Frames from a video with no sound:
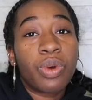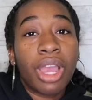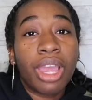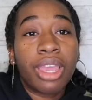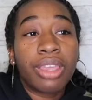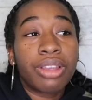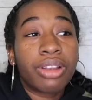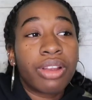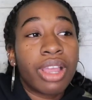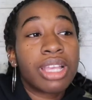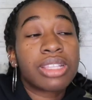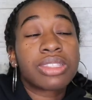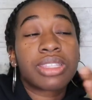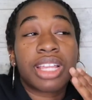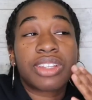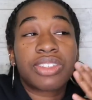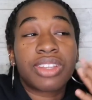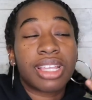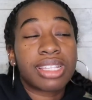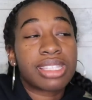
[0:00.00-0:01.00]
why are you crying? So
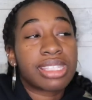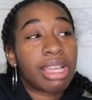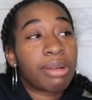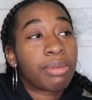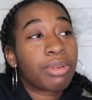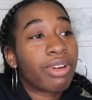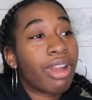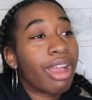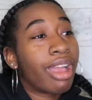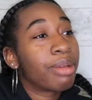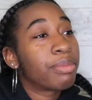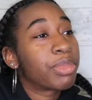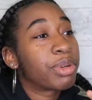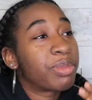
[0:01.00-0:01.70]
I try to stop crying,